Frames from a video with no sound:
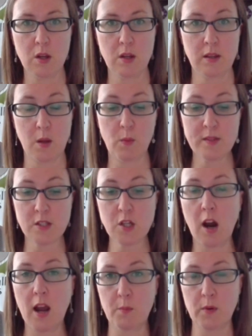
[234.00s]
There was a
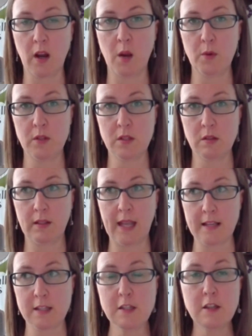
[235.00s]
time when I would
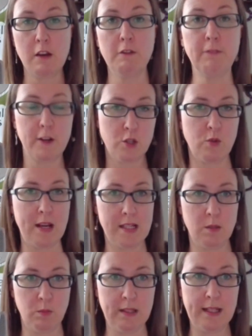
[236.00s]
get so
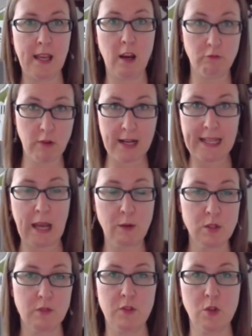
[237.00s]
frustrated with Leo running
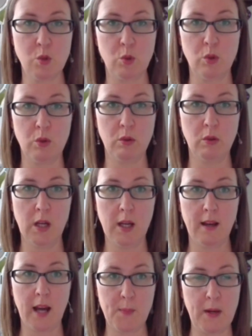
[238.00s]
out of the door.
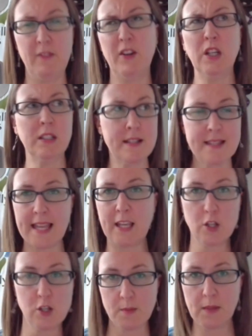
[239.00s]
I'd be like, for goodness sake, it's
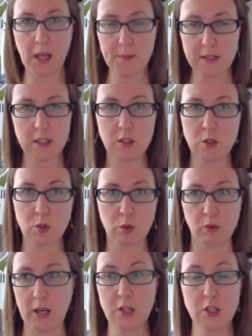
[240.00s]
just someone coming to the
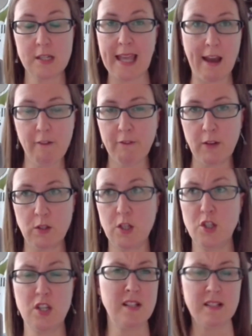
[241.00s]
door. It's just cat food. It's
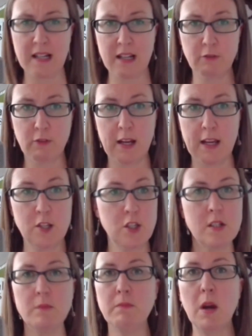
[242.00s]
just a delivery. It's
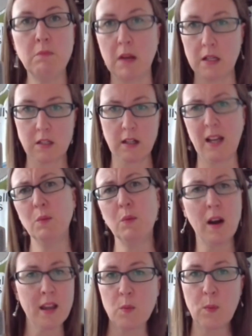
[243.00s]
just a moment. Like, why
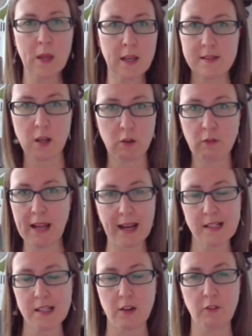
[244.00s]
are you being
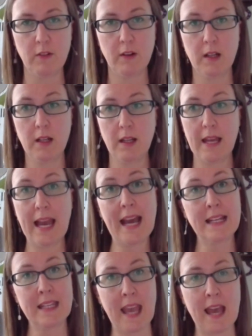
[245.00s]
reactive?
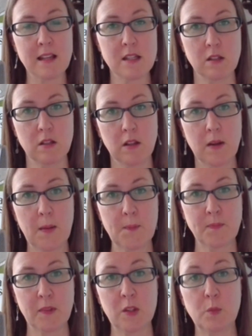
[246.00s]
And yet,
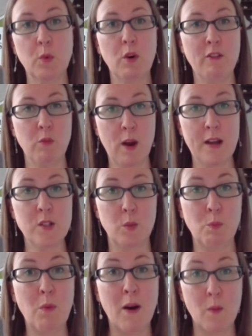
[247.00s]
the more I've worked on
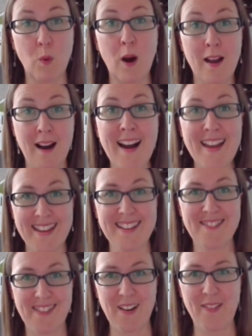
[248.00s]
why I
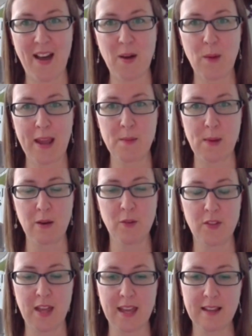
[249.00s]
felt that way about
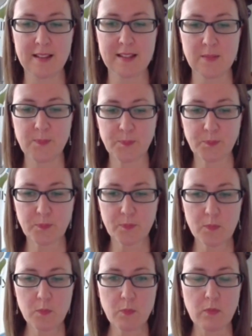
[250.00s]
things,
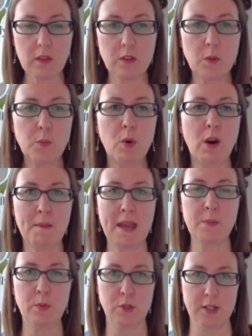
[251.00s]
the more I'm
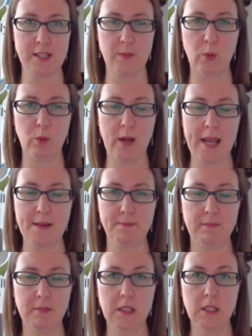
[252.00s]
able to support
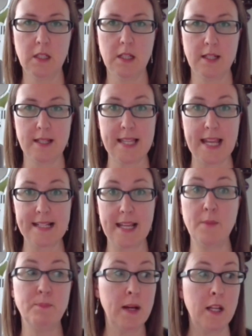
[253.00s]
him, to say to
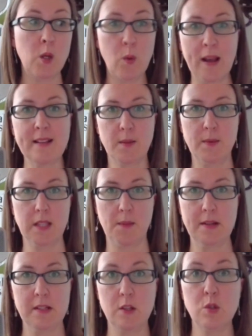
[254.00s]
him, buddy, quick, someone's
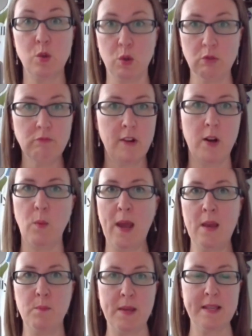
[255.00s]
coming to the door, run away
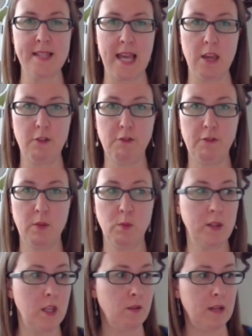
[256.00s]
and be safe,
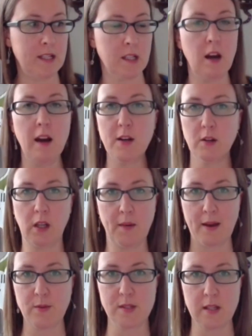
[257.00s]
whether you need to hide or go
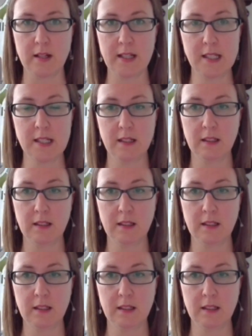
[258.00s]
outside.